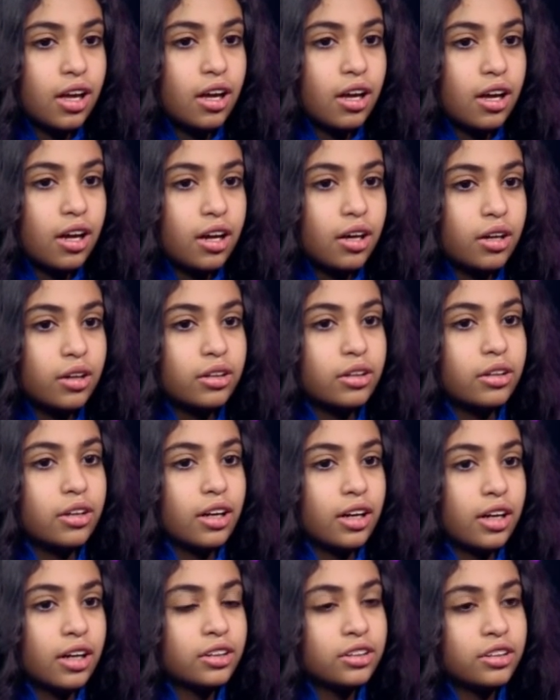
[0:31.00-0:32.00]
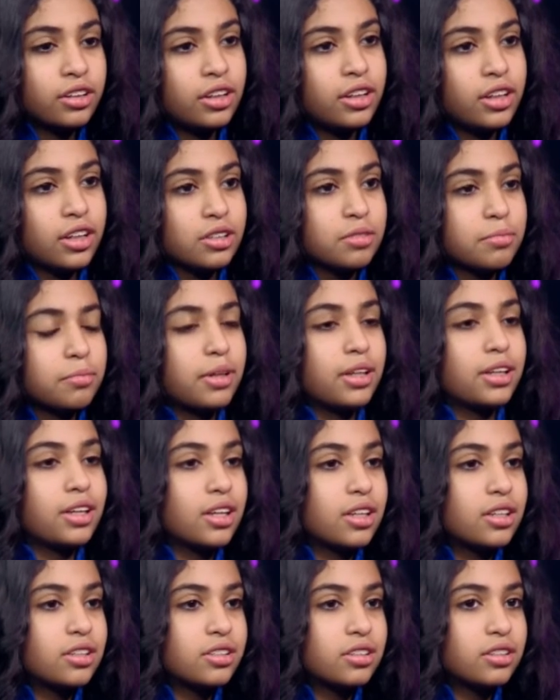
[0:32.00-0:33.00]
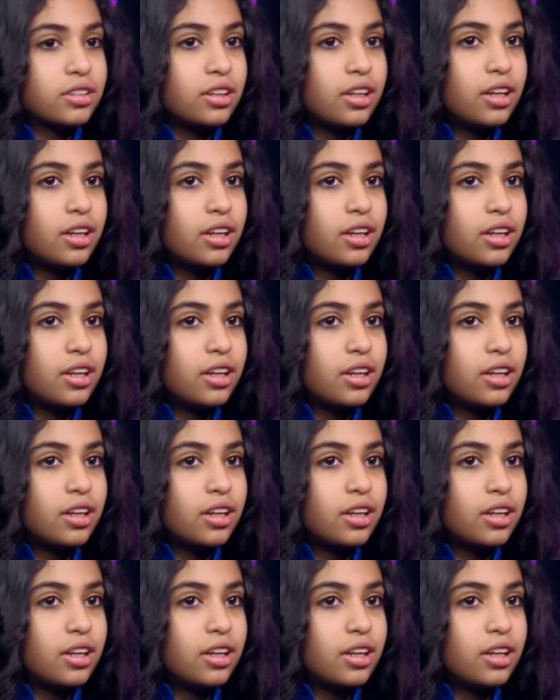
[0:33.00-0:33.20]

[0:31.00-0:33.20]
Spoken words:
Actually, yes, my cousin.